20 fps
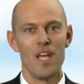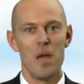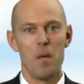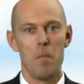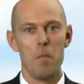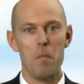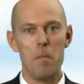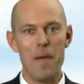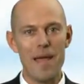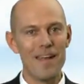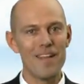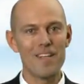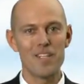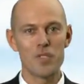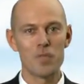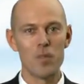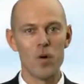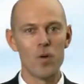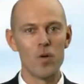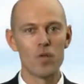Many
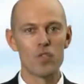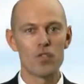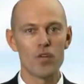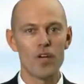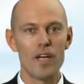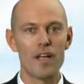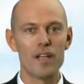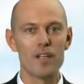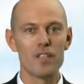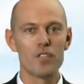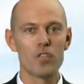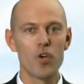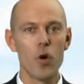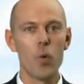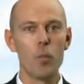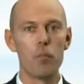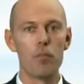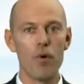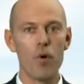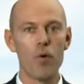small traders go
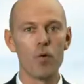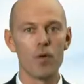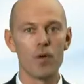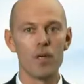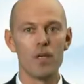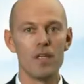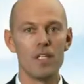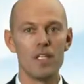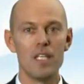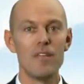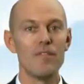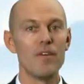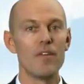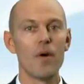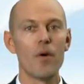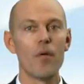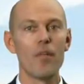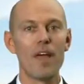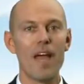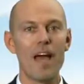broke even
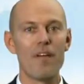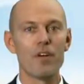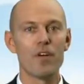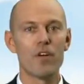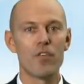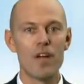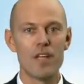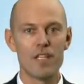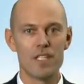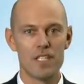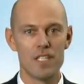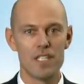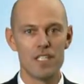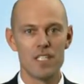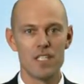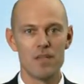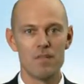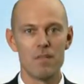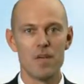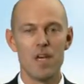though they have a great
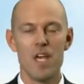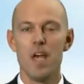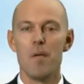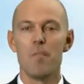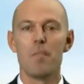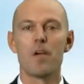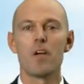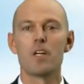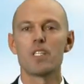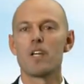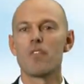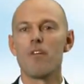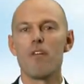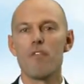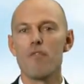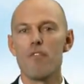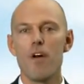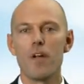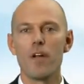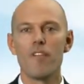system because of a
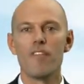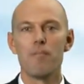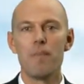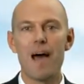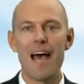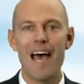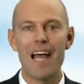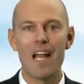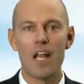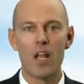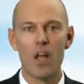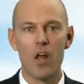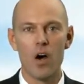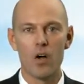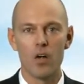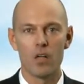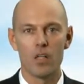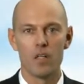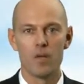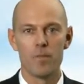run of bad
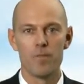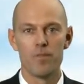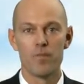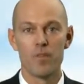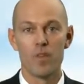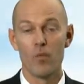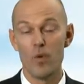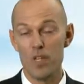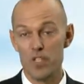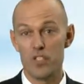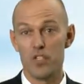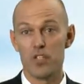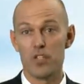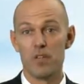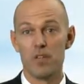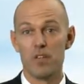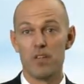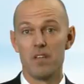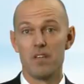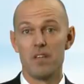luck, which
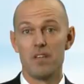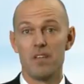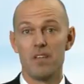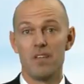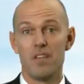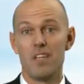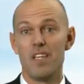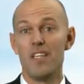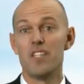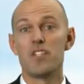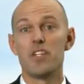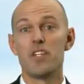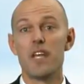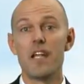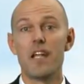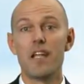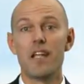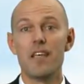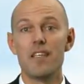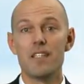
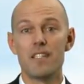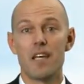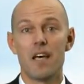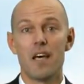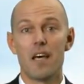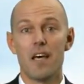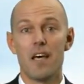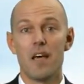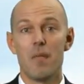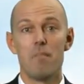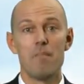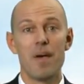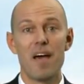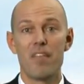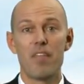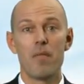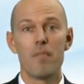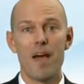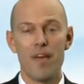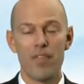incidentally is a
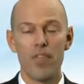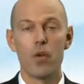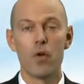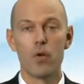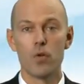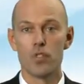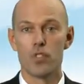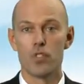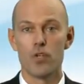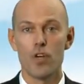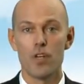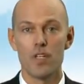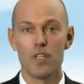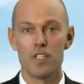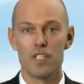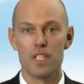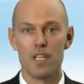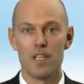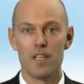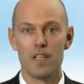mathematical
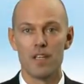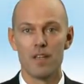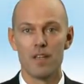certainty.